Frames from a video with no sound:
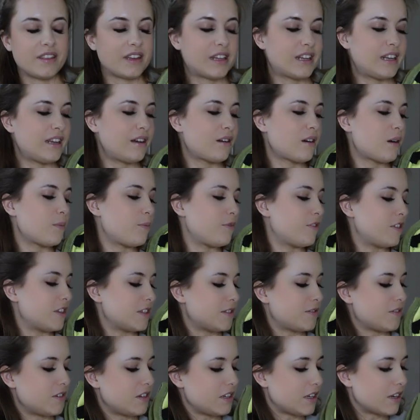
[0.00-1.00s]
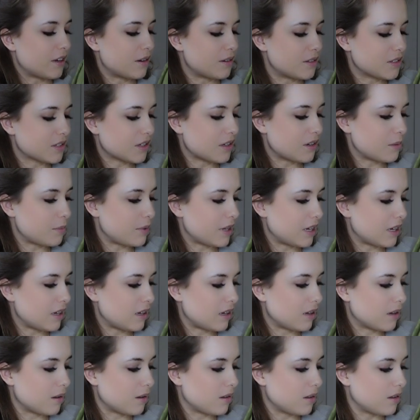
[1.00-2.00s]
The clear up for this video is going to
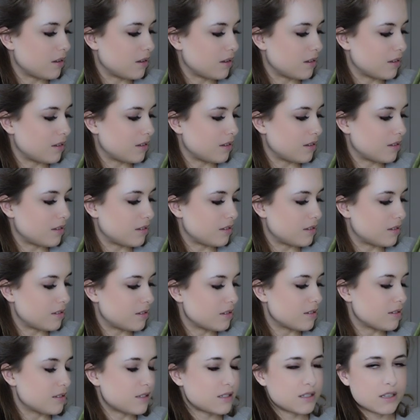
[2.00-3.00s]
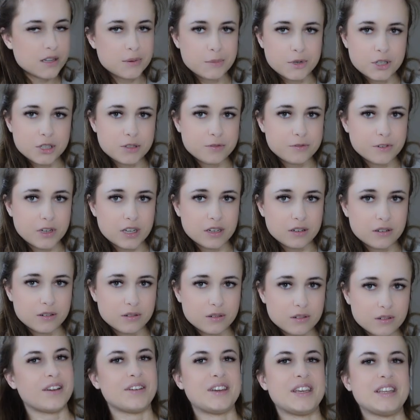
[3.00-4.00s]
be so much fun.
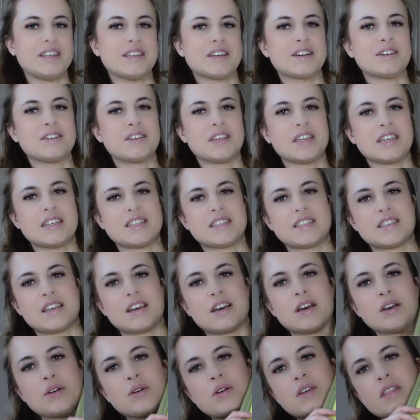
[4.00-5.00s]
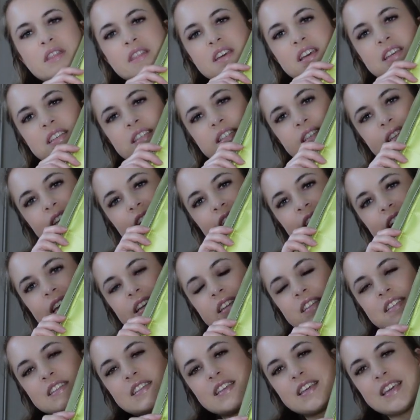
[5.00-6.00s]
Okie dokie. So this
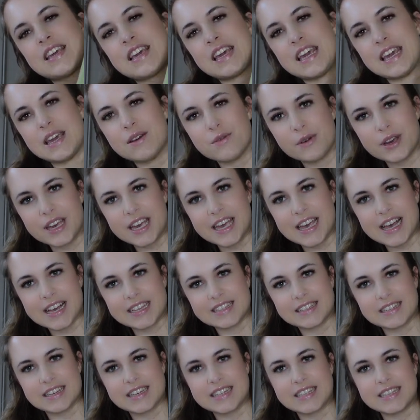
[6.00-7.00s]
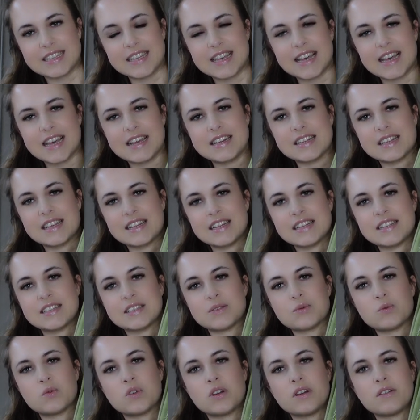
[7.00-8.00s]
is Kiwi, as I said. It is
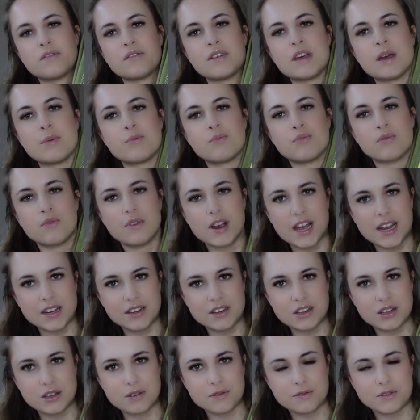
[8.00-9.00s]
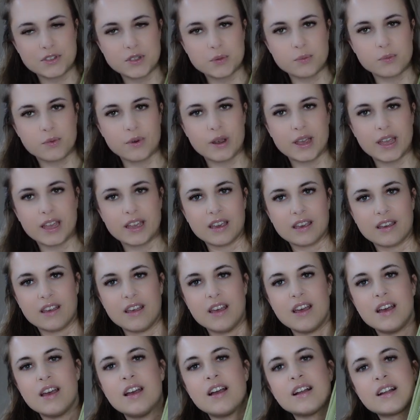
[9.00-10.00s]
one of their brand new for spring
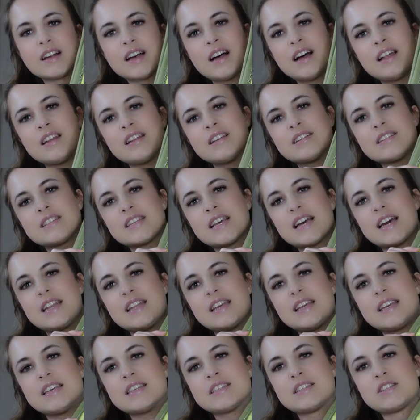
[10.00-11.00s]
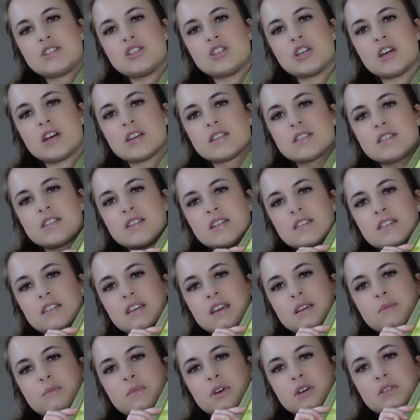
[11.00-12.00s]
colours and it is just
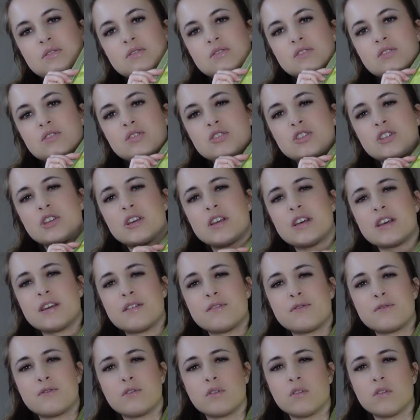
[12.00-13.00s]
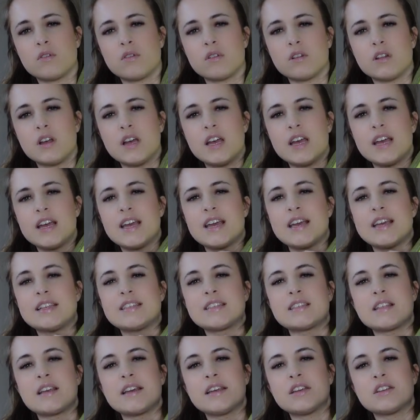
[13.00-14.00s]
the most cheerful.
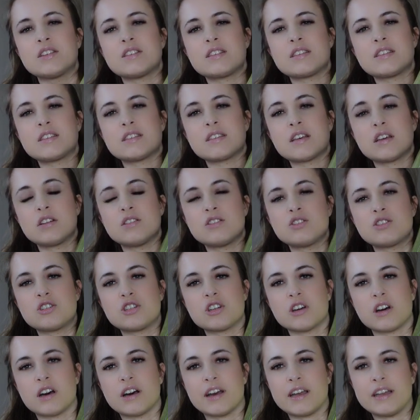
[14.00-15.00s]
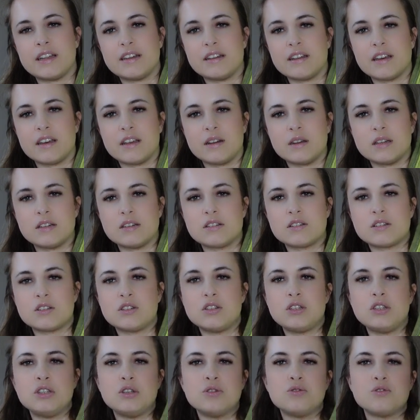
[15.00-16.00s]
It's like sunshine and
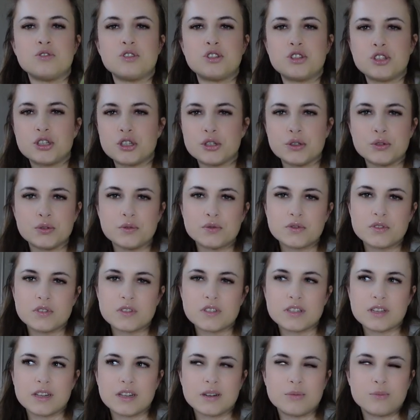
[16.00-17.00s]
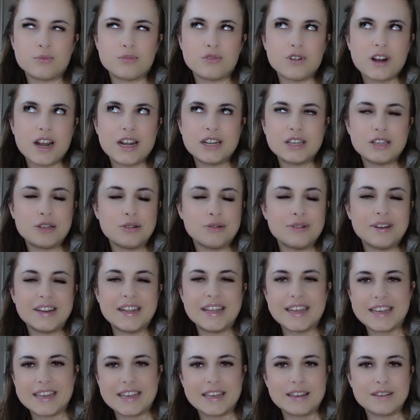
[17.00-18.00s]
new shoots and brand new
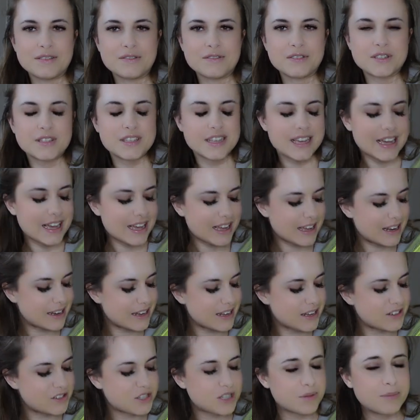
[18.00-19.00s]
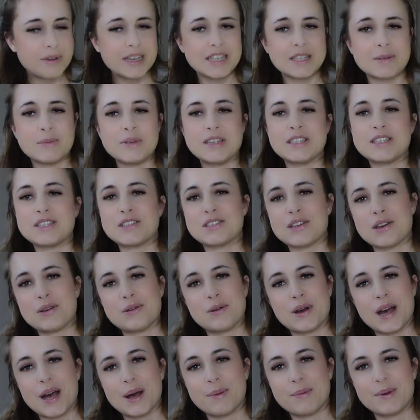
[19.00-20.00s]
leaves and it just makes me so
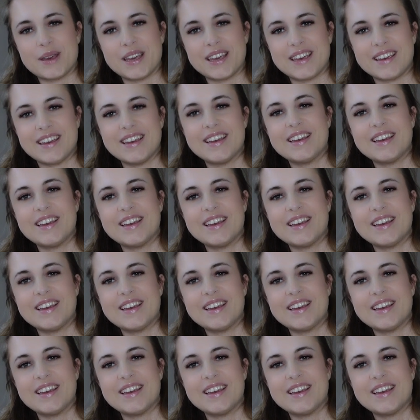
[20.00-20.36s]
happy.